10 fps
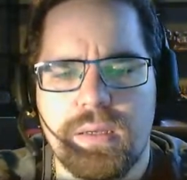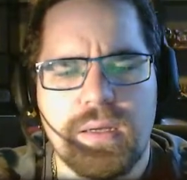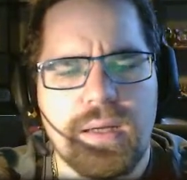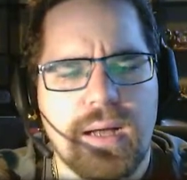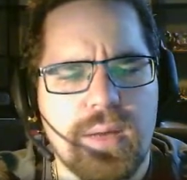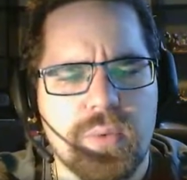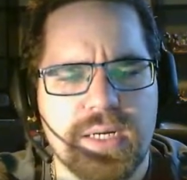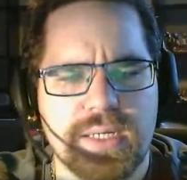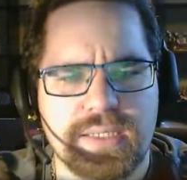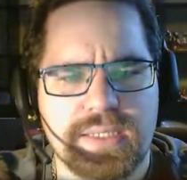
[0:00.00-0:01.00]
What
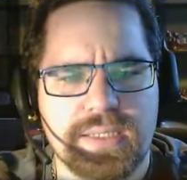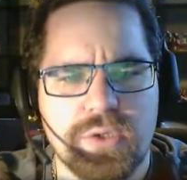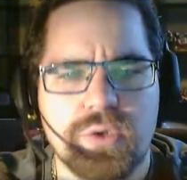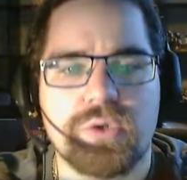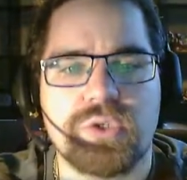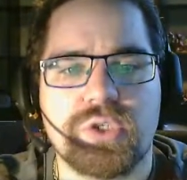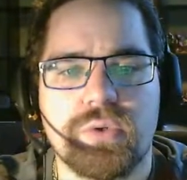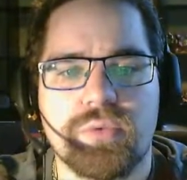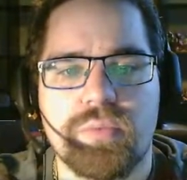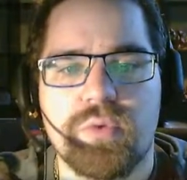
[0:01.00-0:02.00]
else? You could also
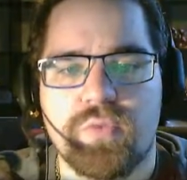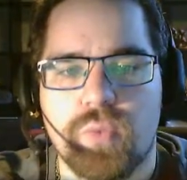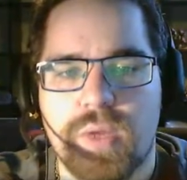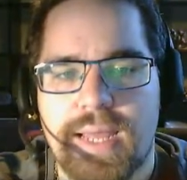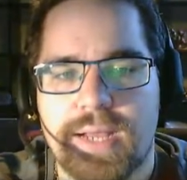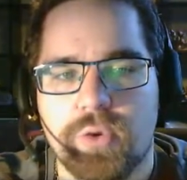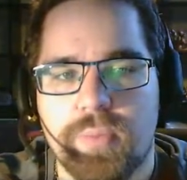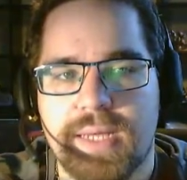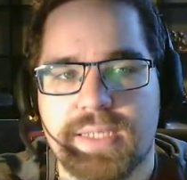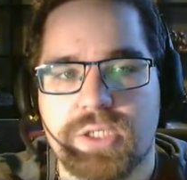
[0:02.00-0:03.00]
remove one
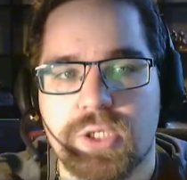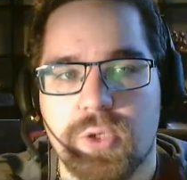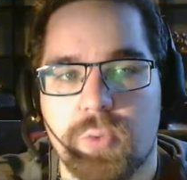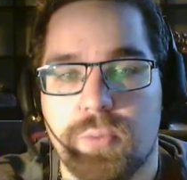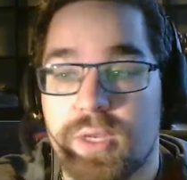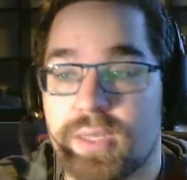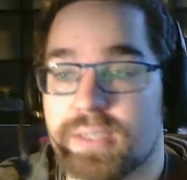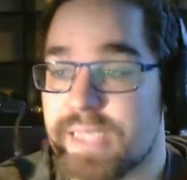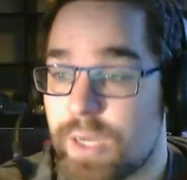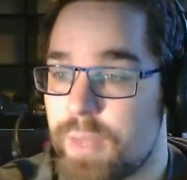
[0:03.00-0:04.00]
acrobike to put in
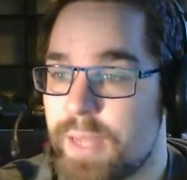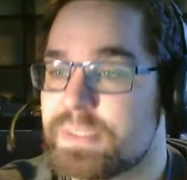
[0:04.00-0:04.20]
town map.